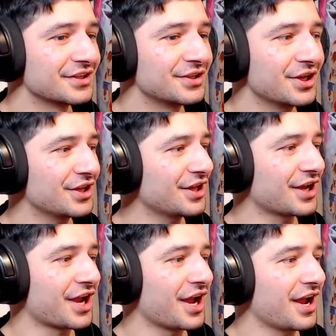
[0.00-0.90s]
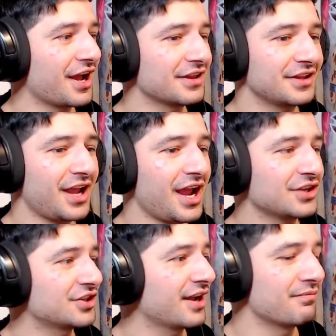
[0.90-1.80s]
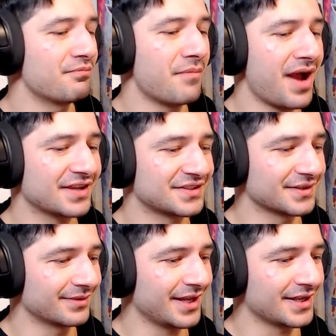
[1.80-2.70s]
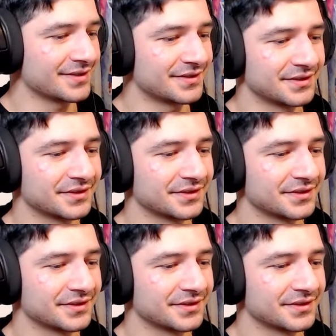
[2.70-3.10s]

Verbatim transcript: They are like they actually have massive lands.